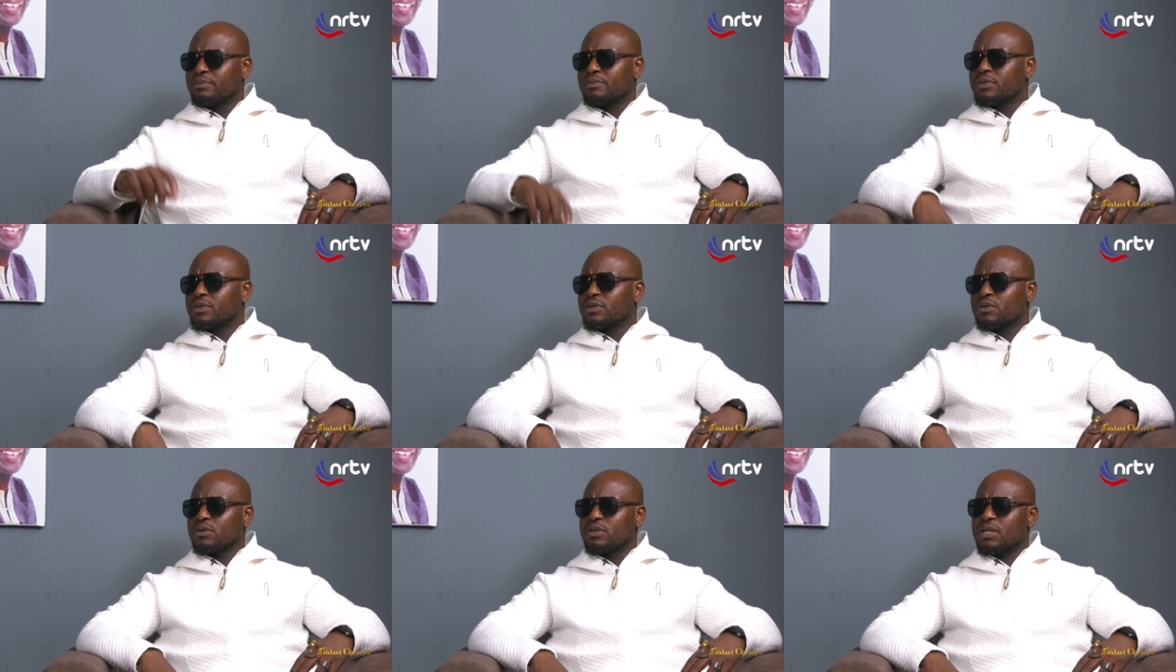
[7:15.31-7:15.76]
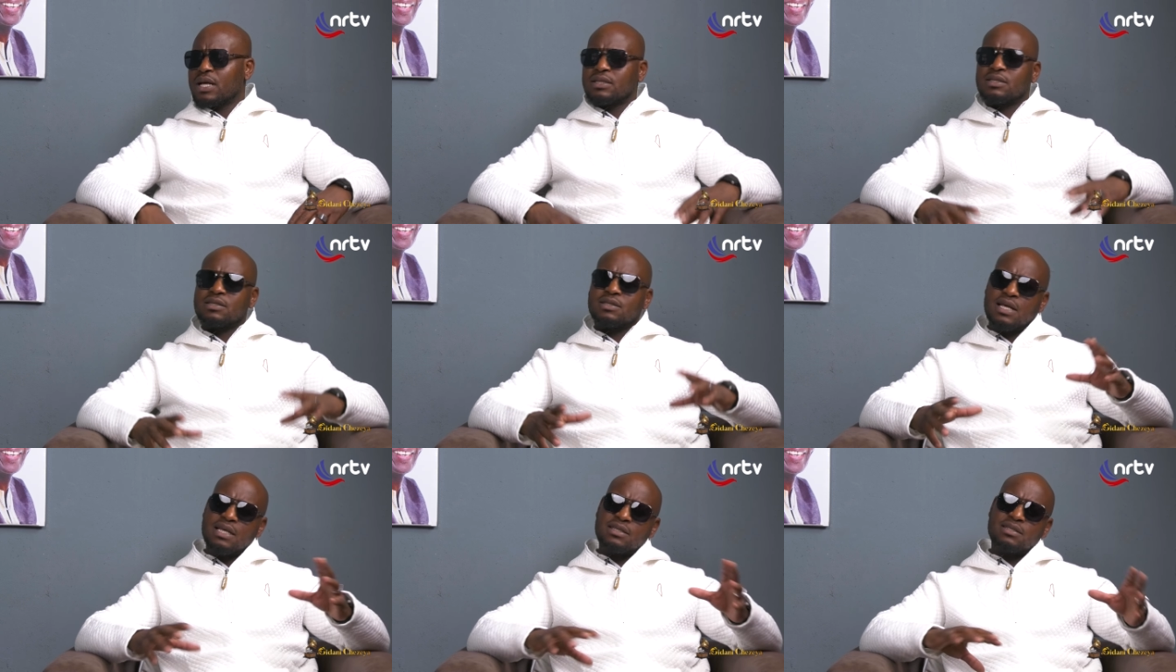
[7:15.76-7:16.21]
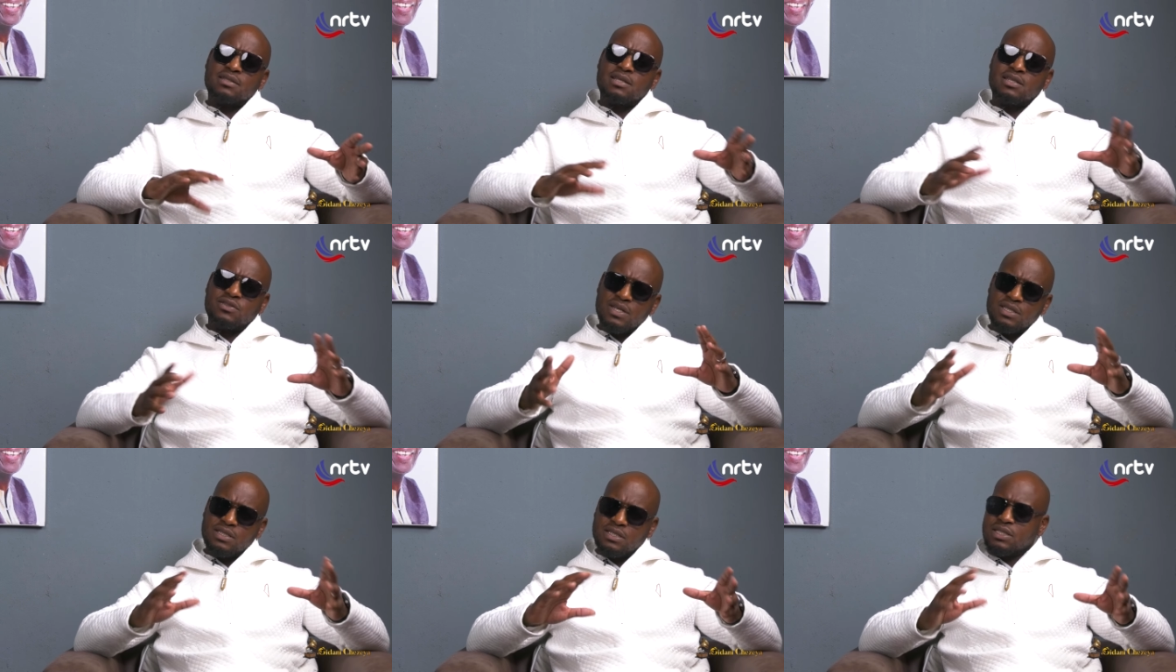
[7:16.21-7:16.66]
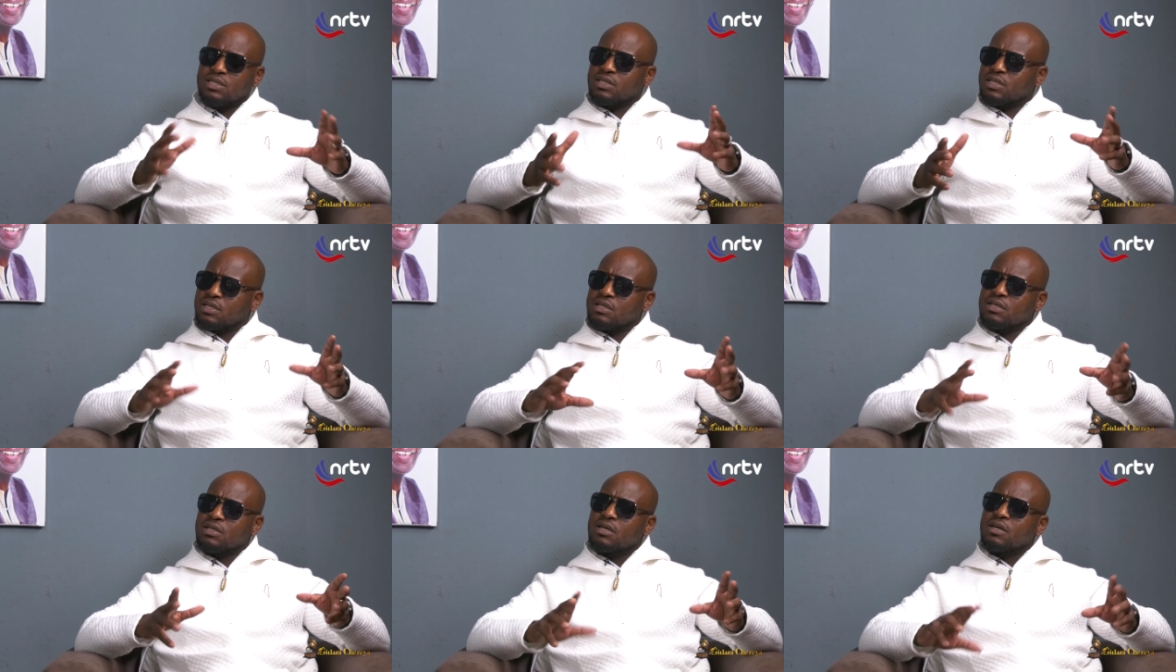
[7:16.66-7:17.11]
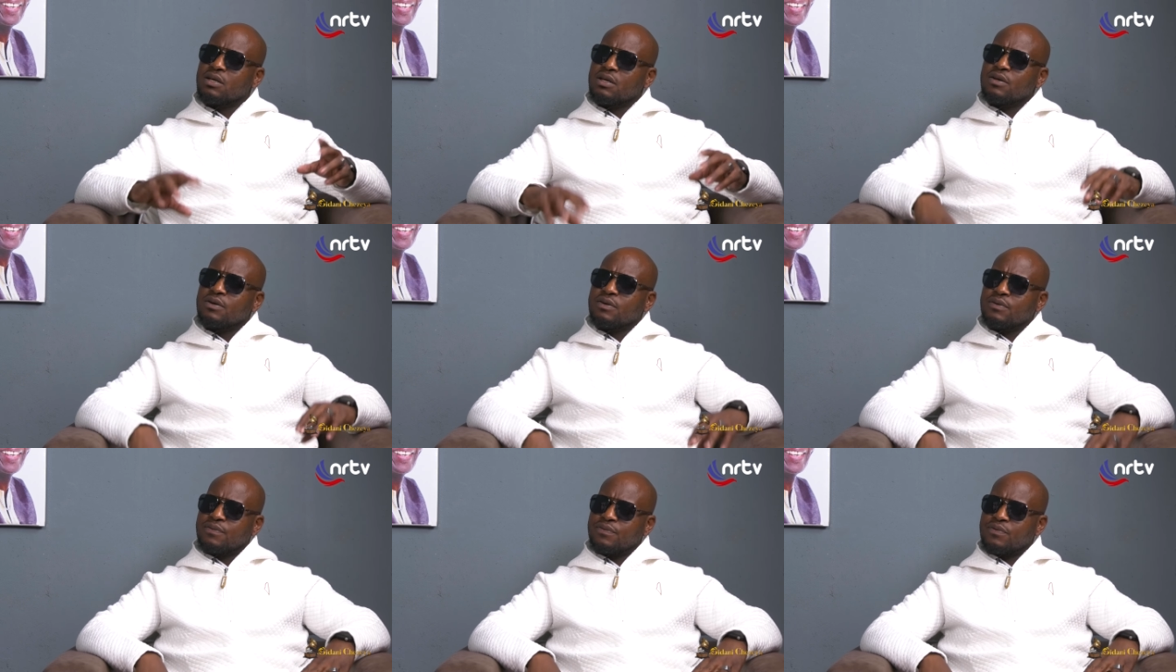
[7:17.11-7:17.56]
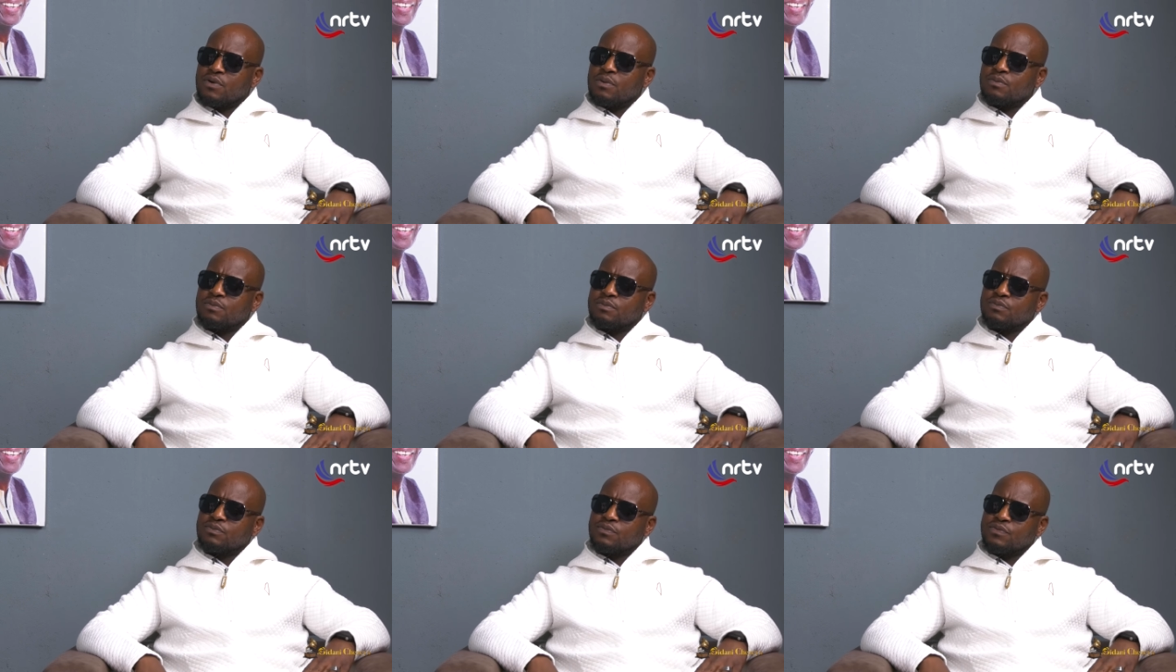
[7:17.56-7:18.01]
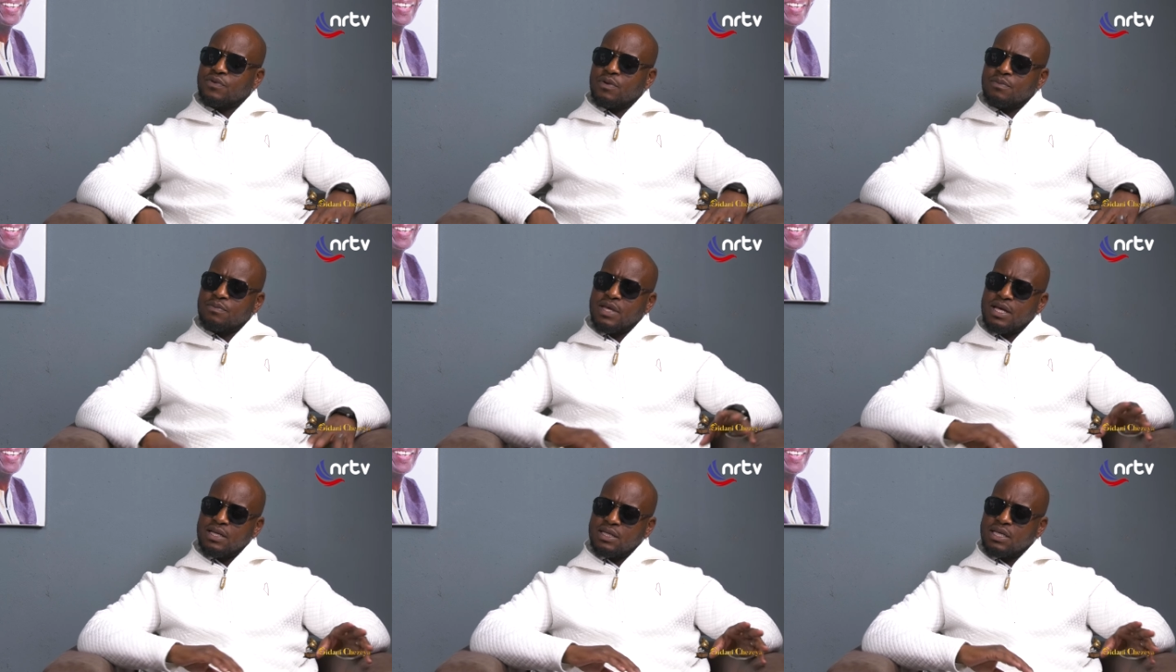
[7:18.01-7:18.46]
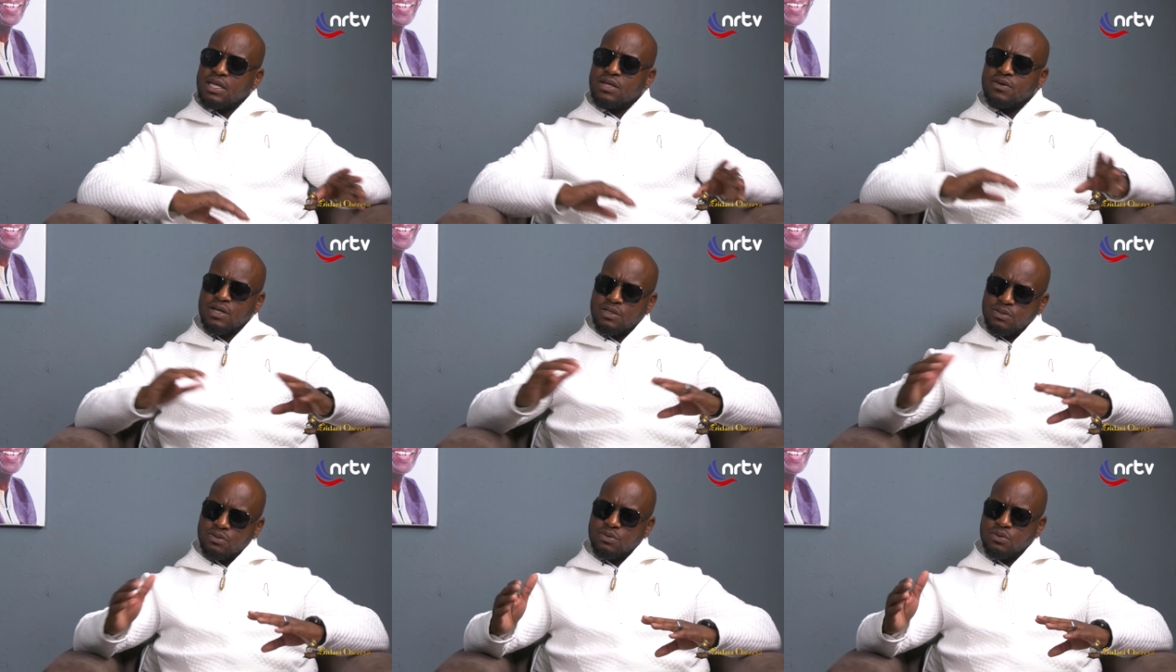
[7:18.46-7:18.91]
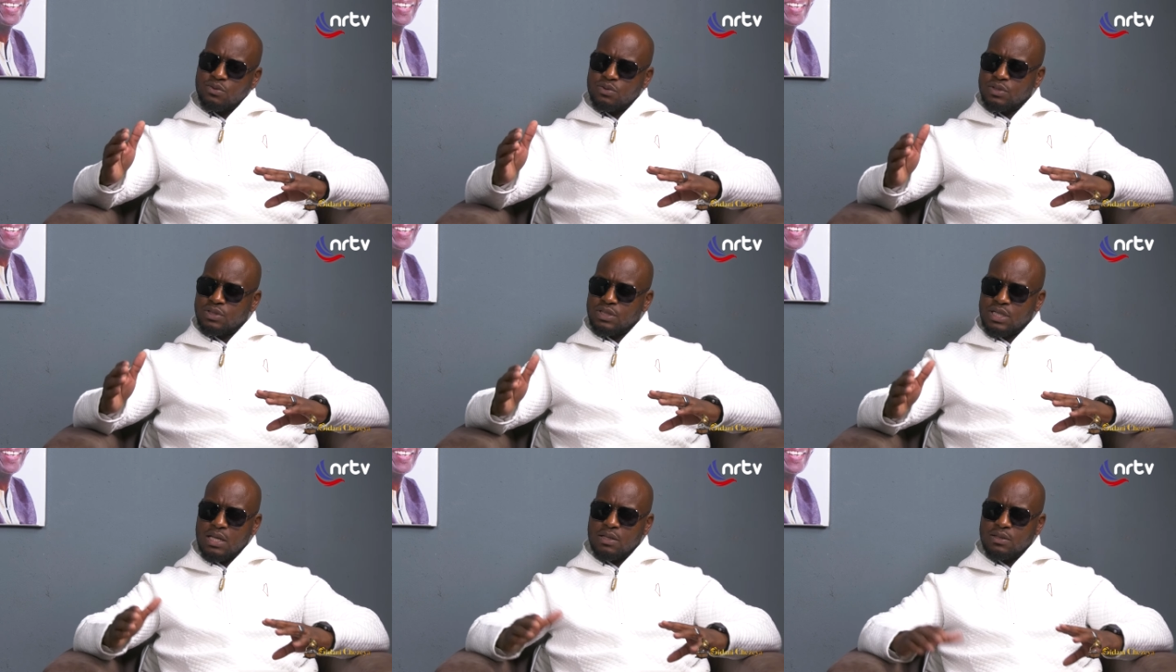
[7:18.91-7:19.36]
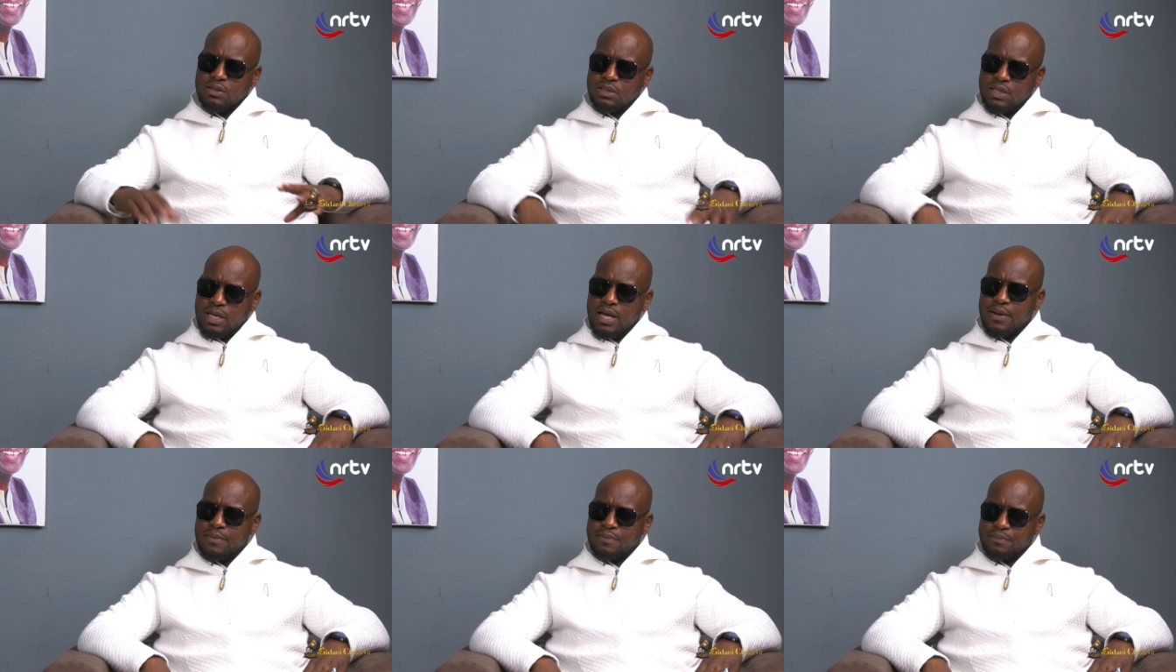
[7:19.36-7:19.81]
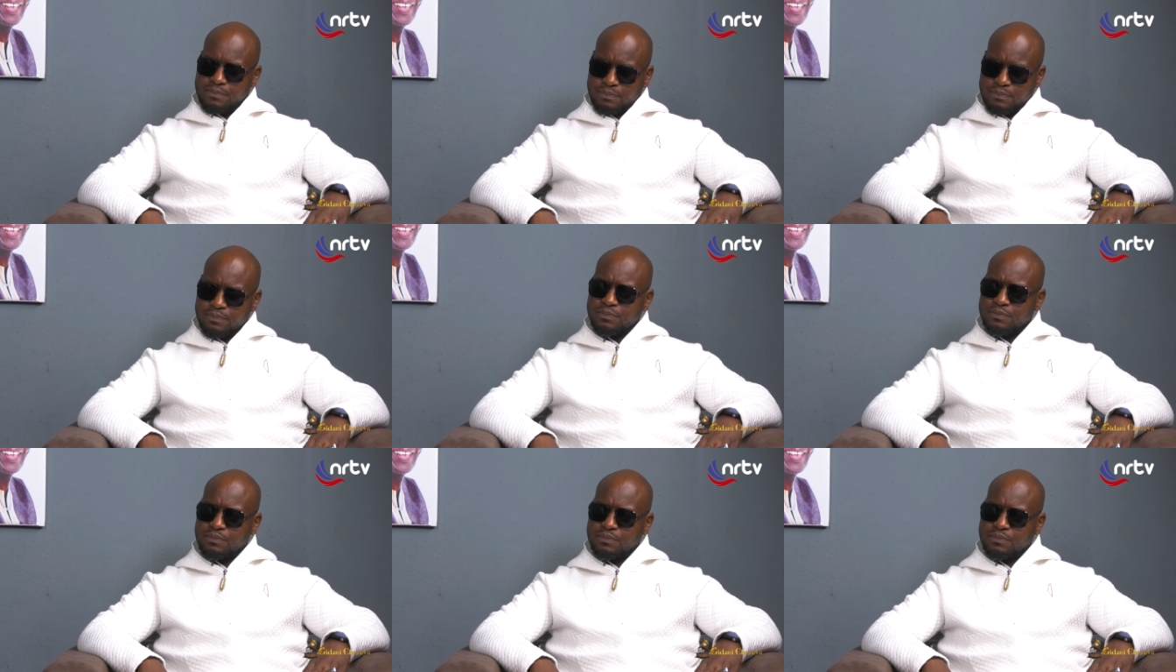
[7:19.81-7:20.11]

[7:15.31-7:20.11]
So that's that's the transition from from that era to Good Child. Yeah. Good child.